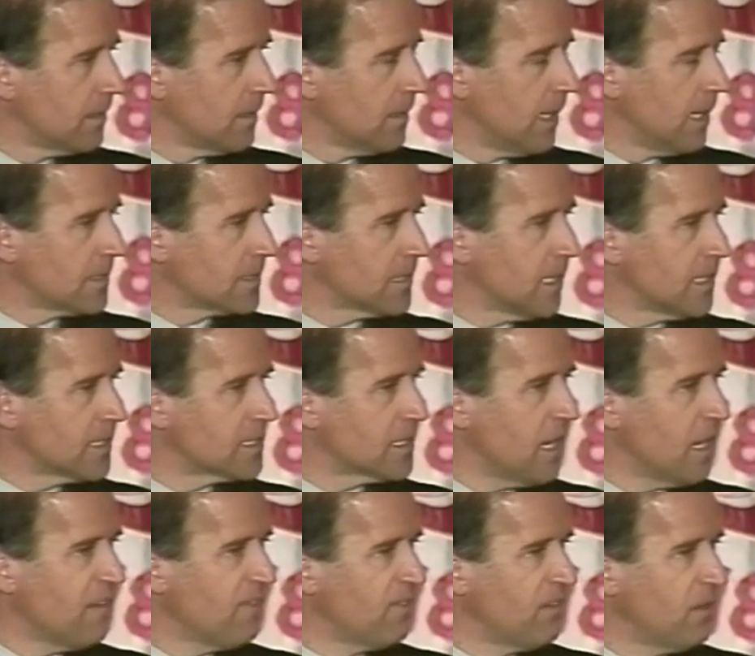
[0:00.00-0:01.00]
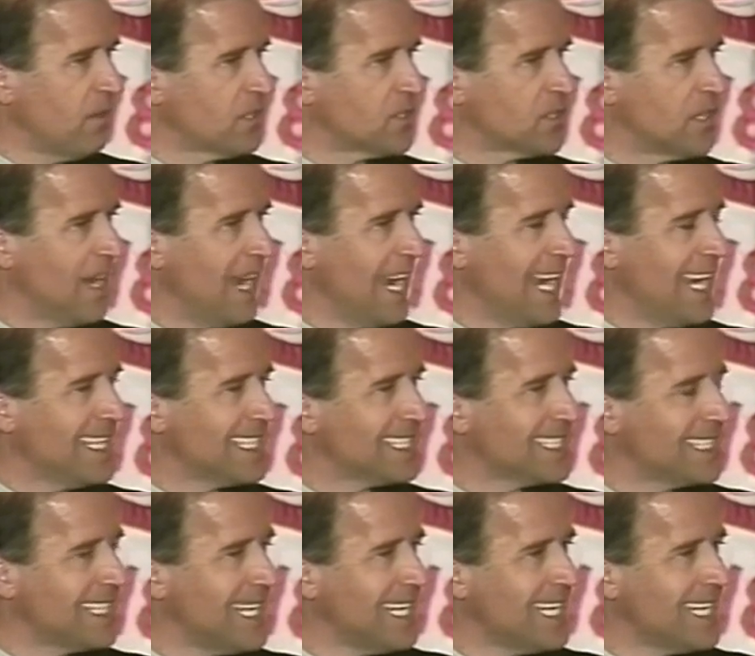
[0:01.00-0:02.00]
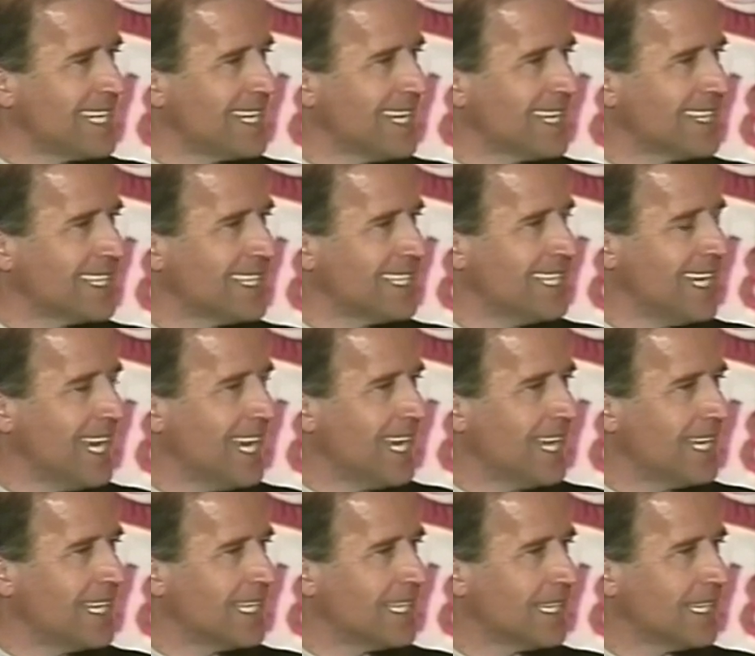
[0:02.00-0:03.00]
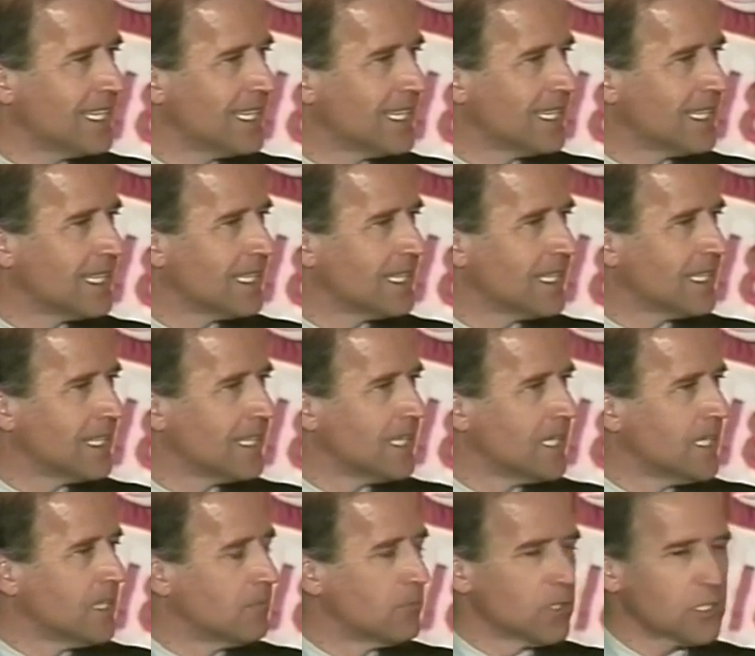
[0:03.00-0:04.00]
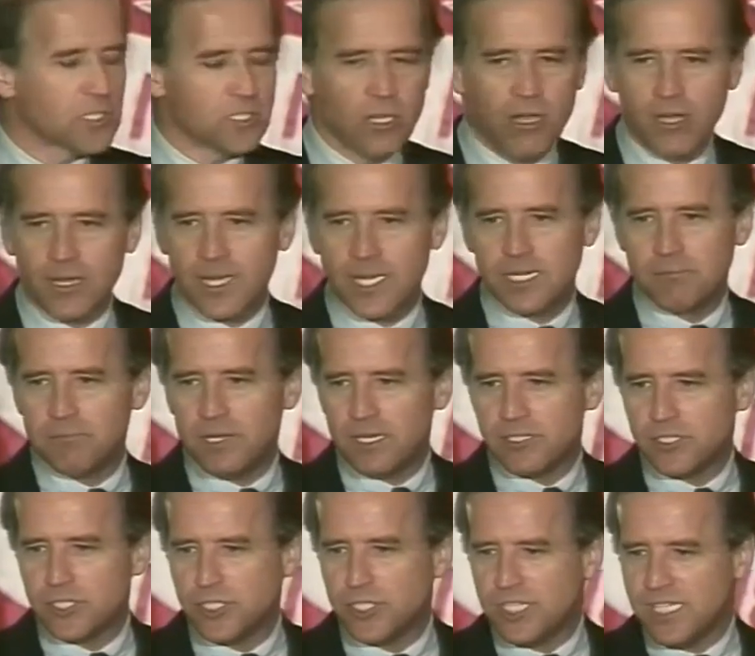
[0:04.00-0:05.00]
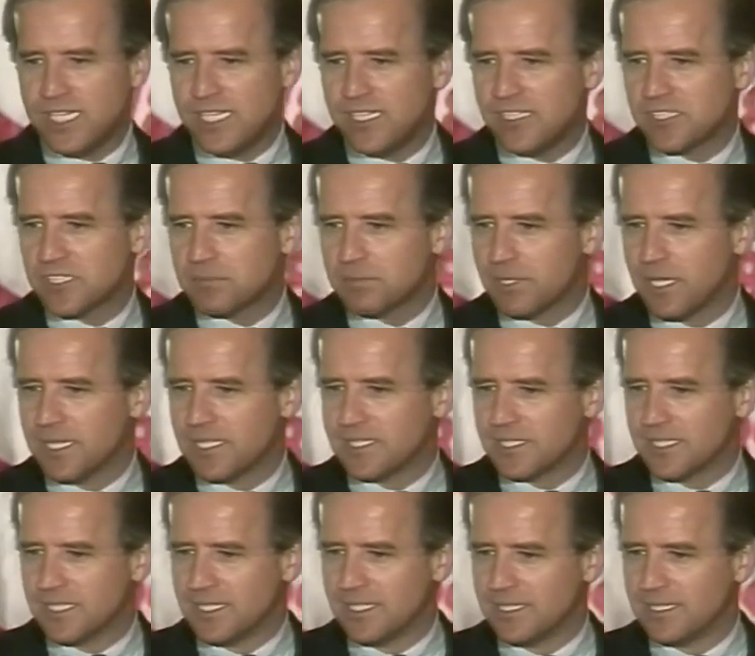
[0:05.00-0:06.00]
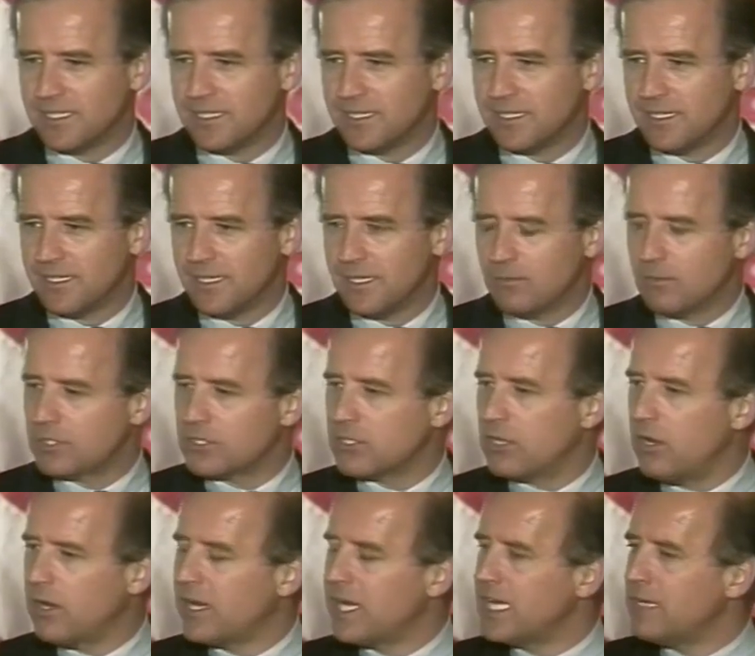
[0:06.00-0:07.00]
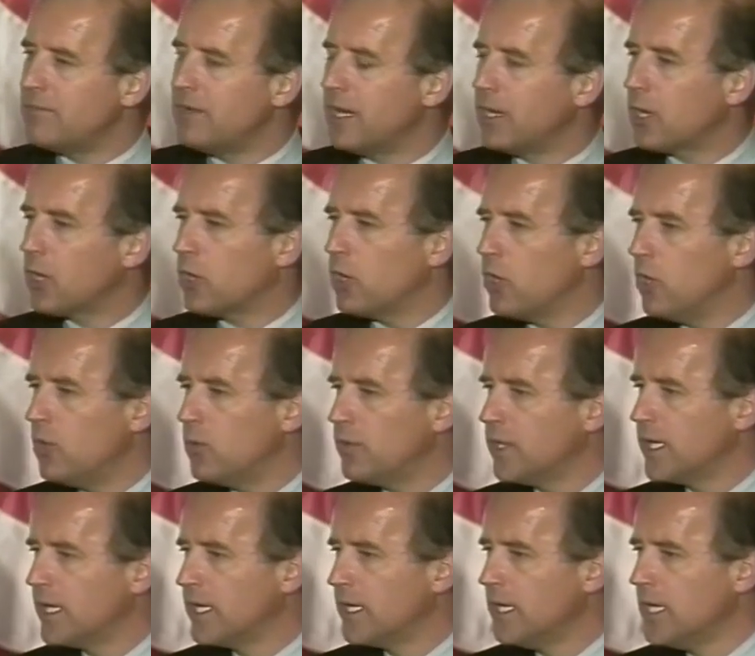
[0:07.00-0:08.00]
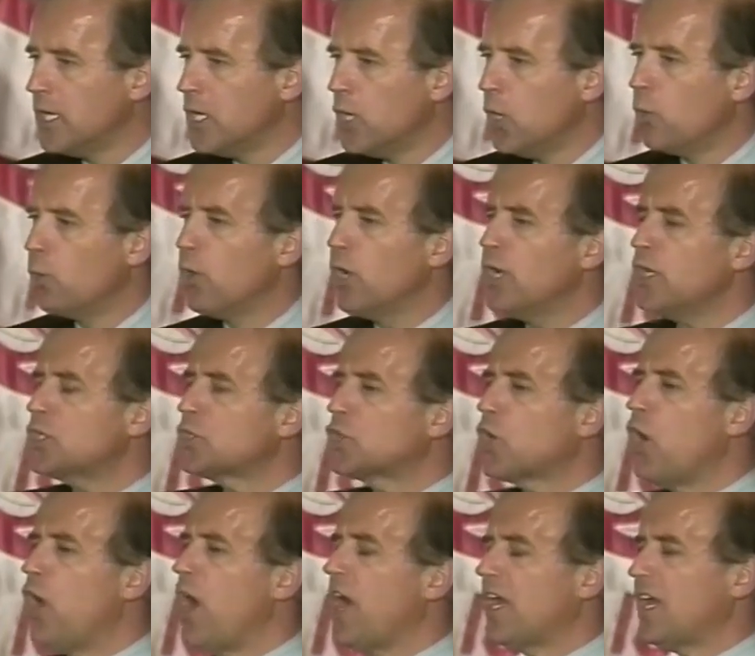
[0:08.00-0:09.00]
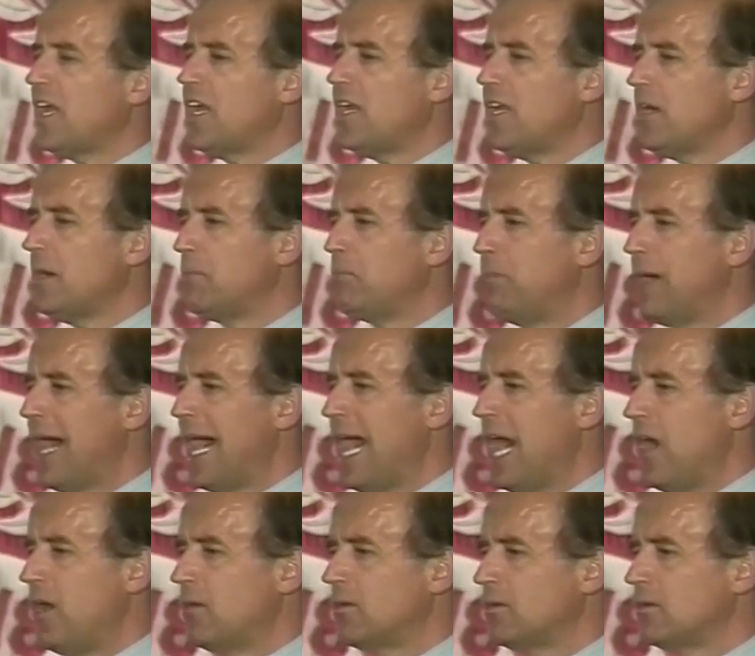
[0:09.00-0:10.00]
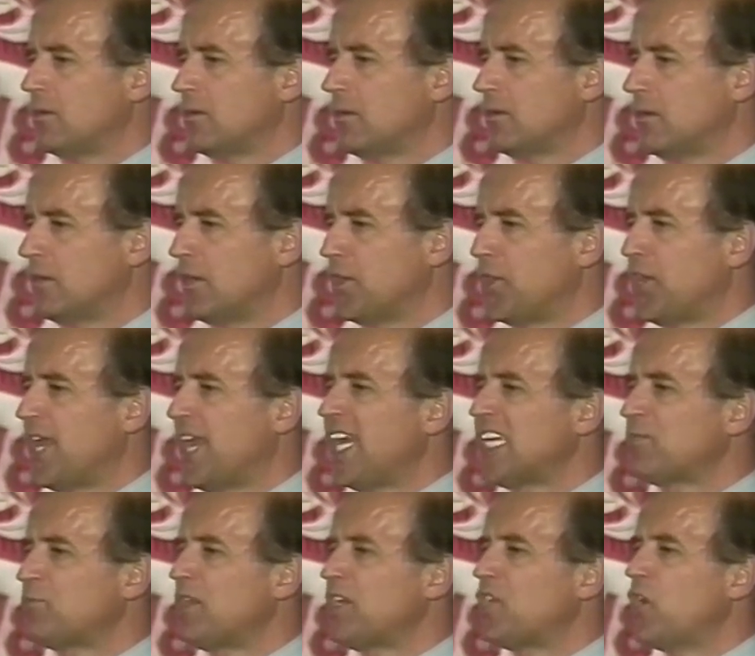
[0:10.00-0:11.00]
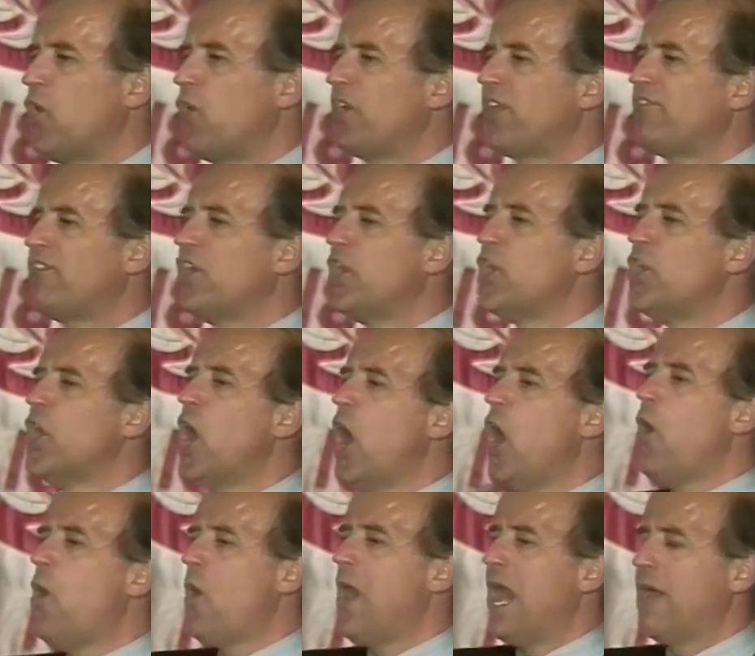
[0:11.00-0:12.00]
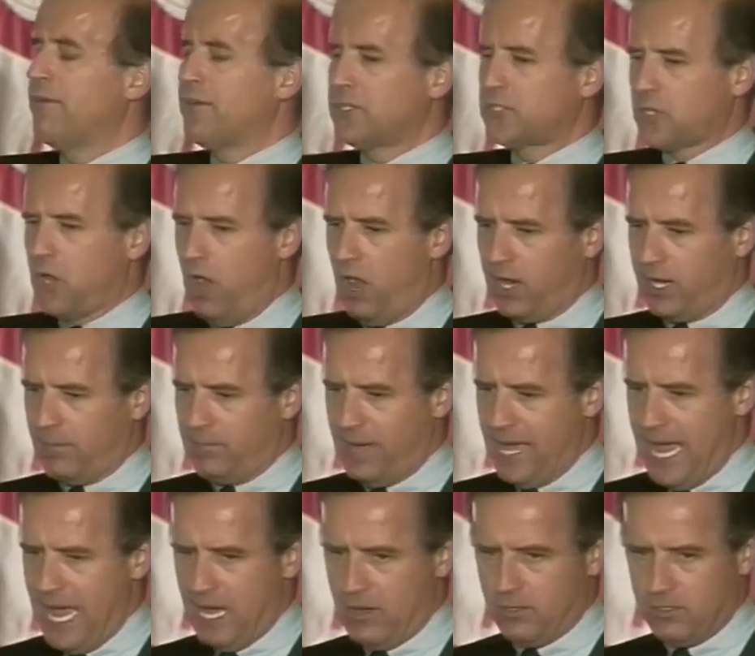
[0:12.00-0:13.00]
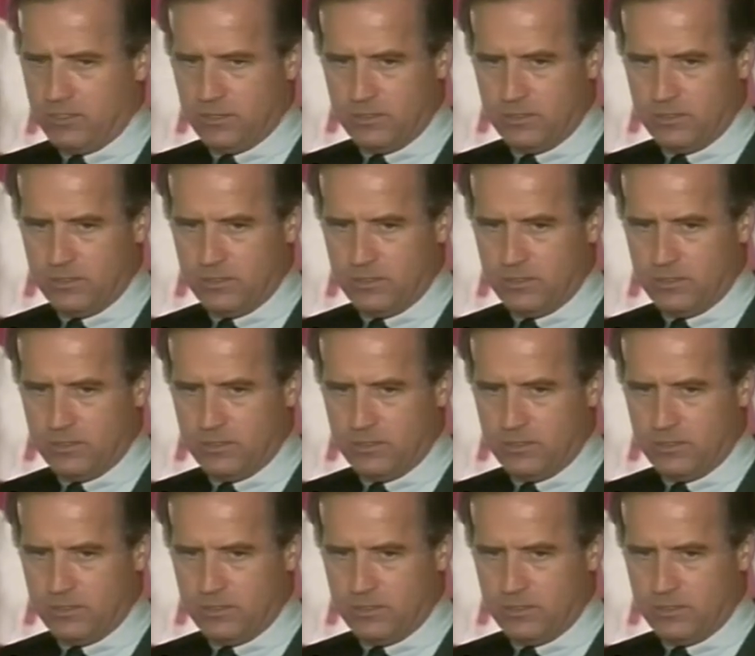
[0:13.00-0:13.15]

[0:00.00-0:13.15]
As they say, folks, you ain't seen nothing yet. We're talking about gene splicing. We're talking about cloning. We're talking about things we don't even know how to talk about.